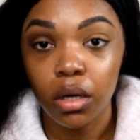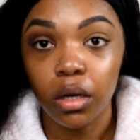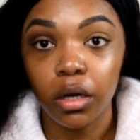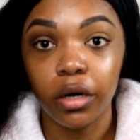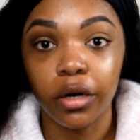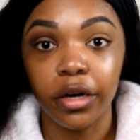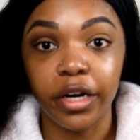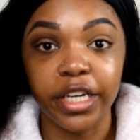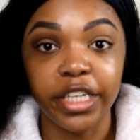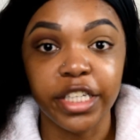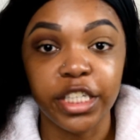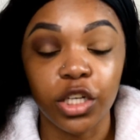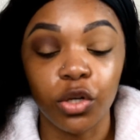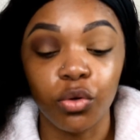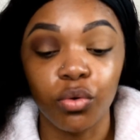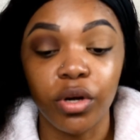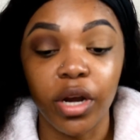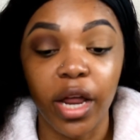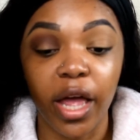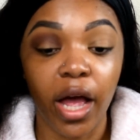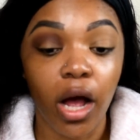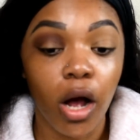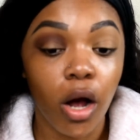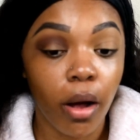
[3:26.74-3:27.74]
Alright, so
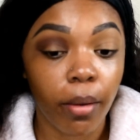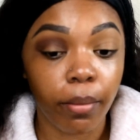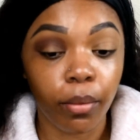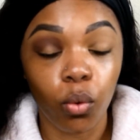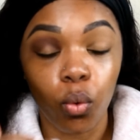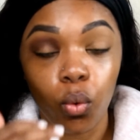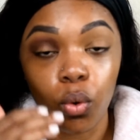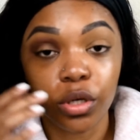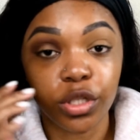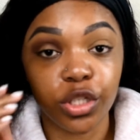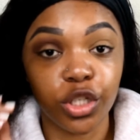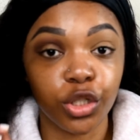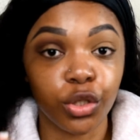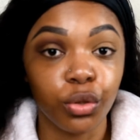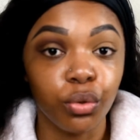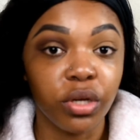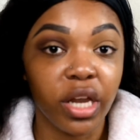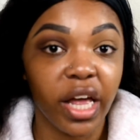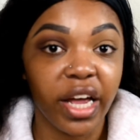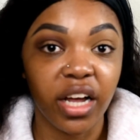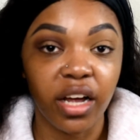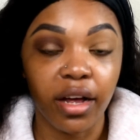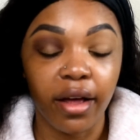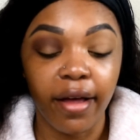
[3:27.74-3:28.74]
now I'm going to do
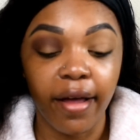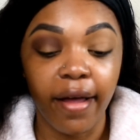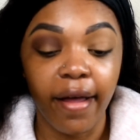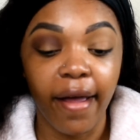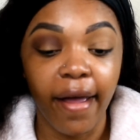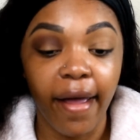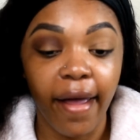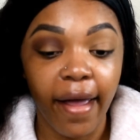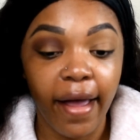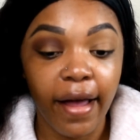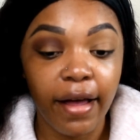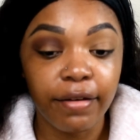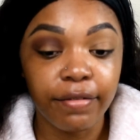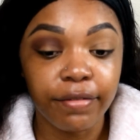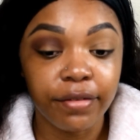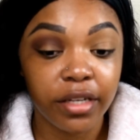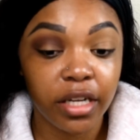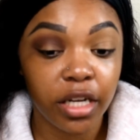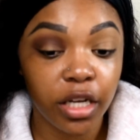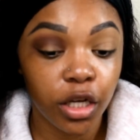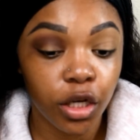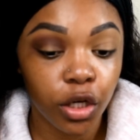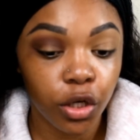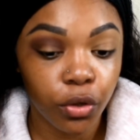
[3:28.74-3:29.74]
like a half
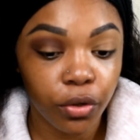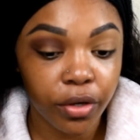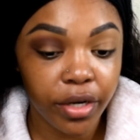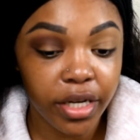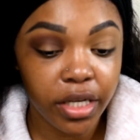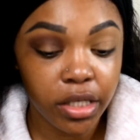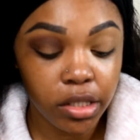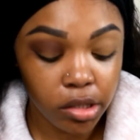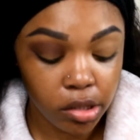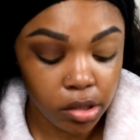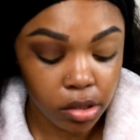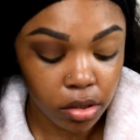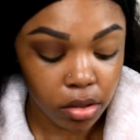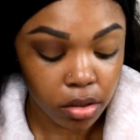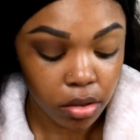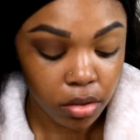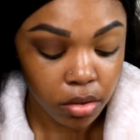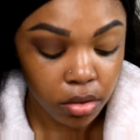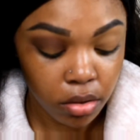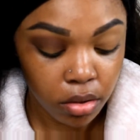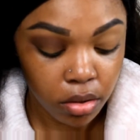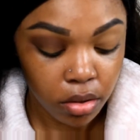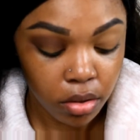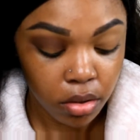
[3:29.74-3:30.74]
cut crease,
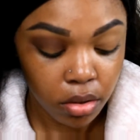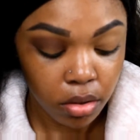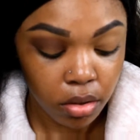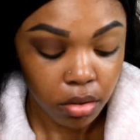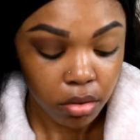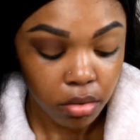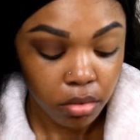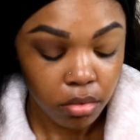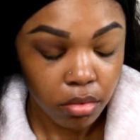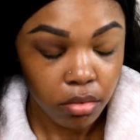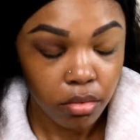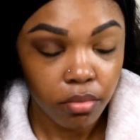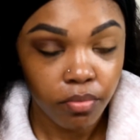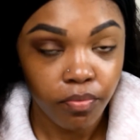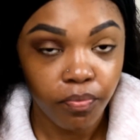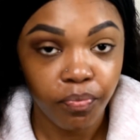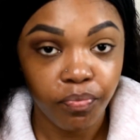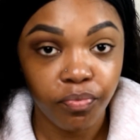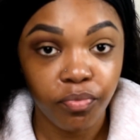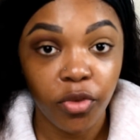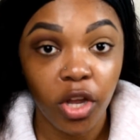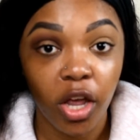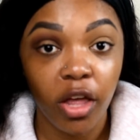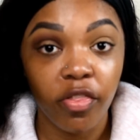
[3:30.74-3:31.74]

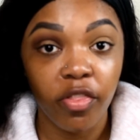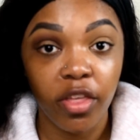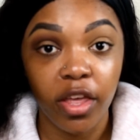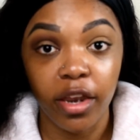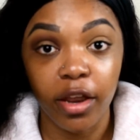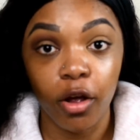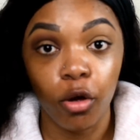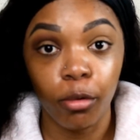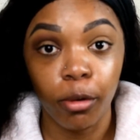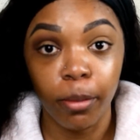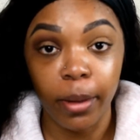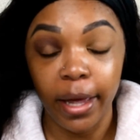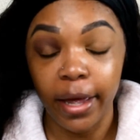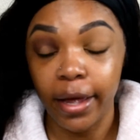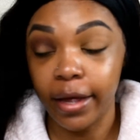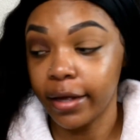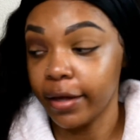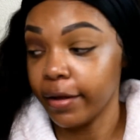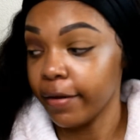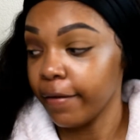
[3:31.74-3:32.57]
and then I'll be back.